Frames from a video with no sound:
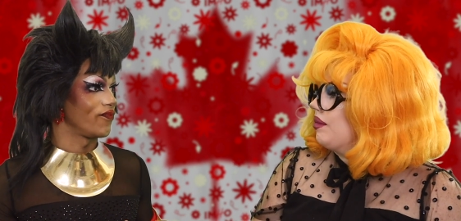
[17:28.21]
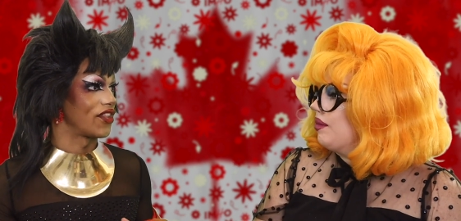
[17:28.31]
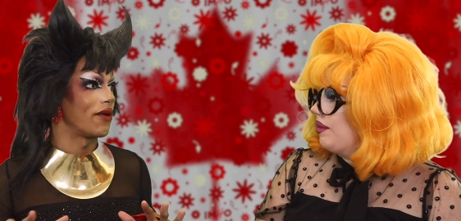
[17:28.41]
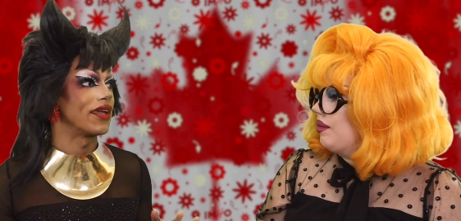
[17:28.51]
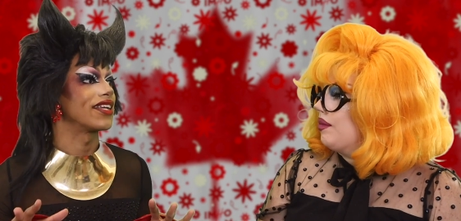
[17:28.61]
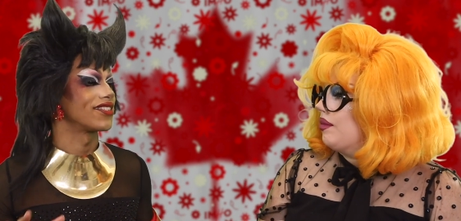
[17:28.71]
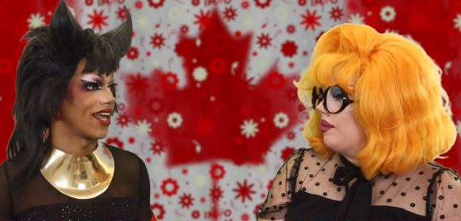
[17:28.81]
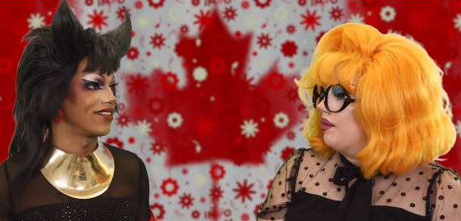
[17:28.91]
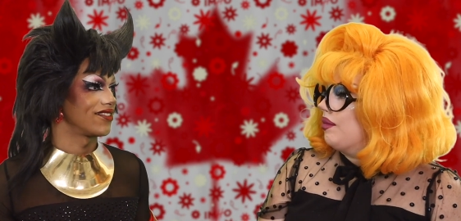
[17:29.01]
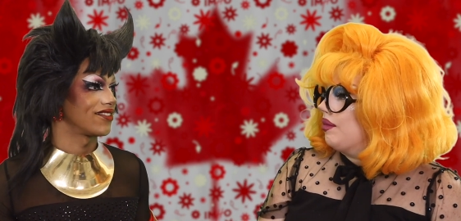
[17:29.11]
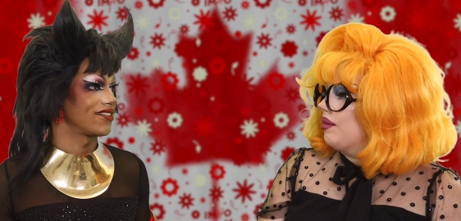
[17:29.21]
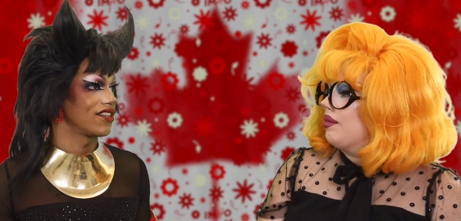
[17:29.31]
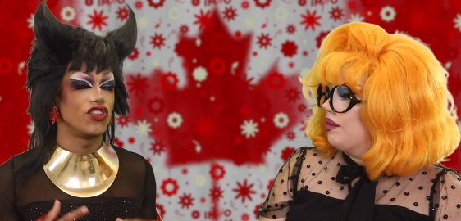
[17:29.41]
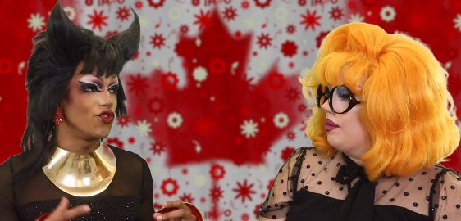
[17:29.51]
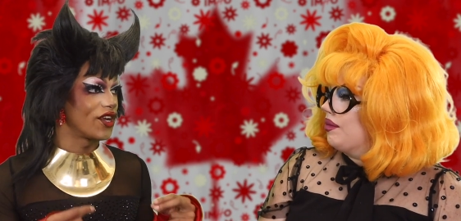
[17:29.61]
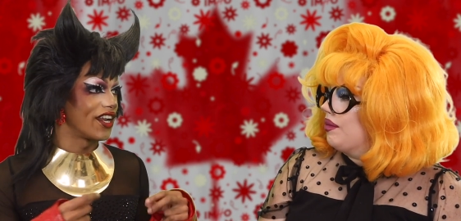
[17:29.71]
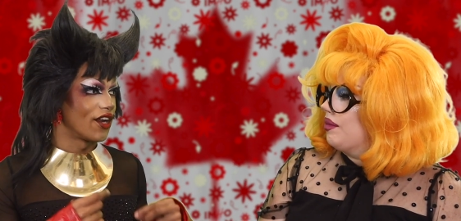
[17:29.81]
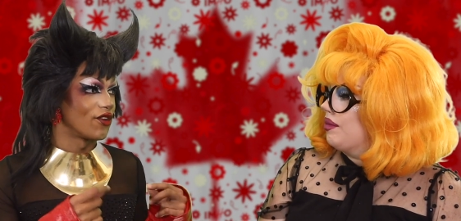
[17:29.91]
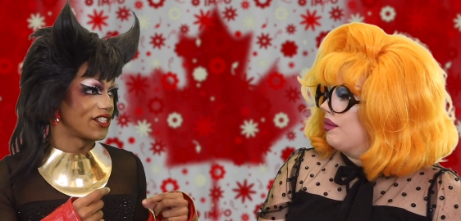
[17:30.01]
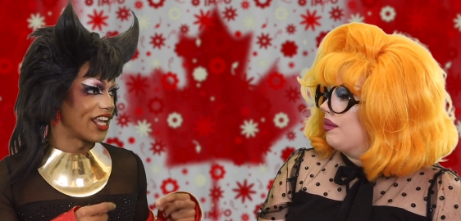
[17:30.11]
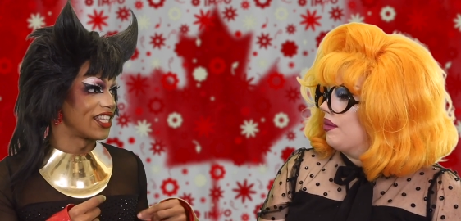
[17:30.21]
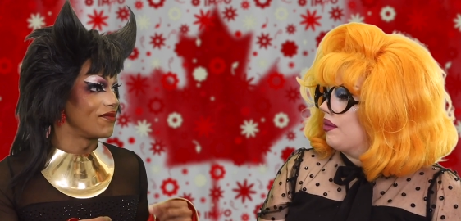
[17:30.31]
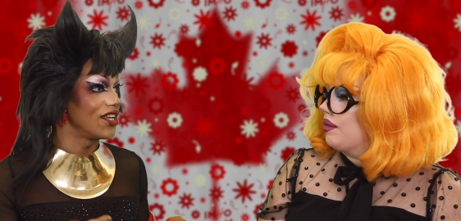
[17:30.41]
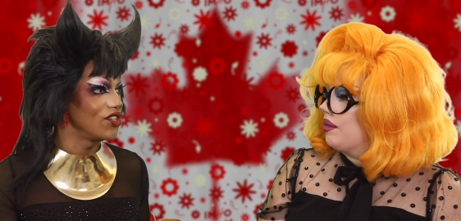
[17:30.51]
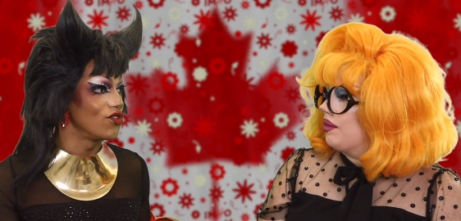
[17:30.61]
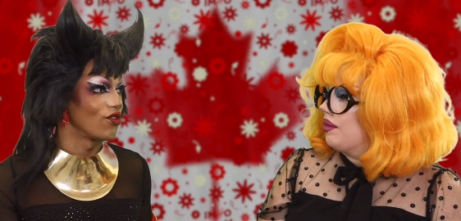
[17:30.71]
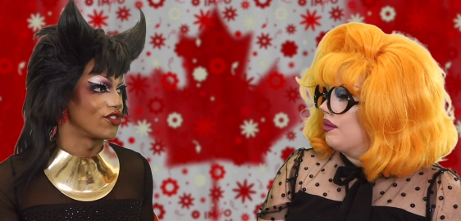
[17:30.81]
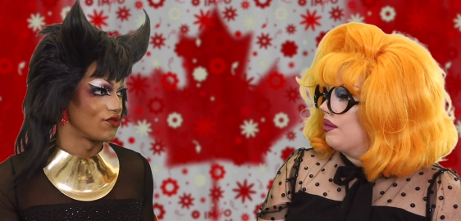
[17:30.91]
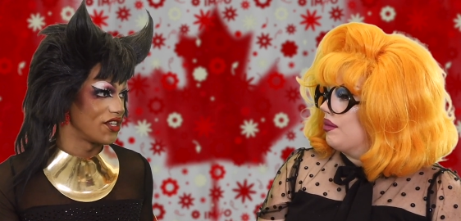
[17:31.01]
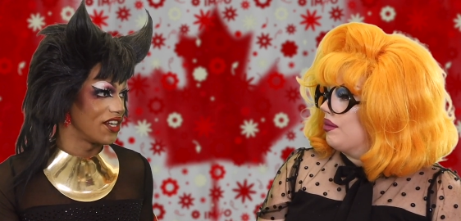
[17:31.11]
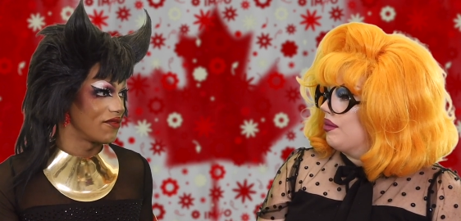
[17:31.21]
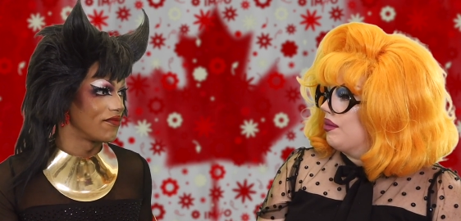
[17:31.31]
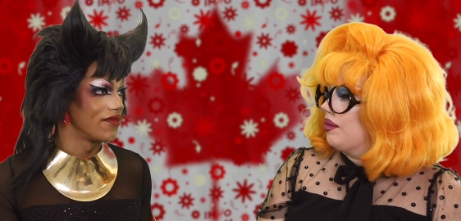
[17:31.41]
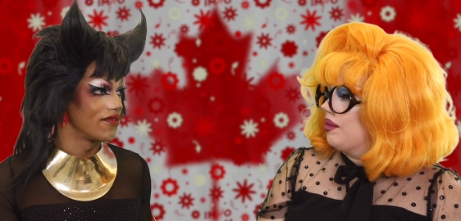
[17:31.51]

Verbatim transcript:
Speaker 1: That makes sense. You can understand them in your dream